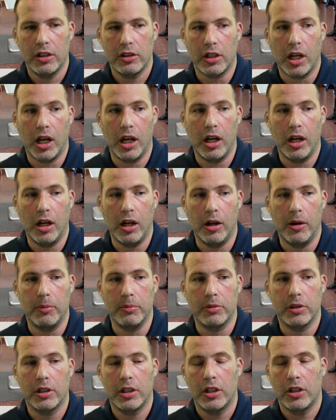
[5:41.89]
um,
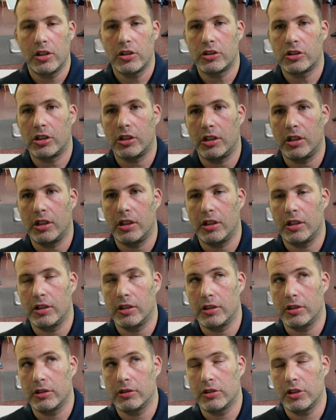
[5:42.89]

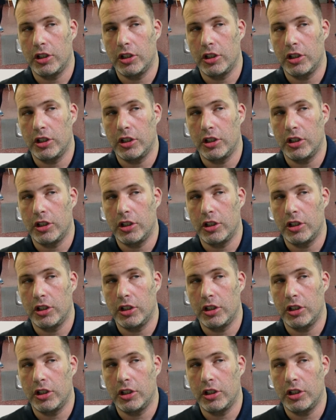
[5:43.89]
to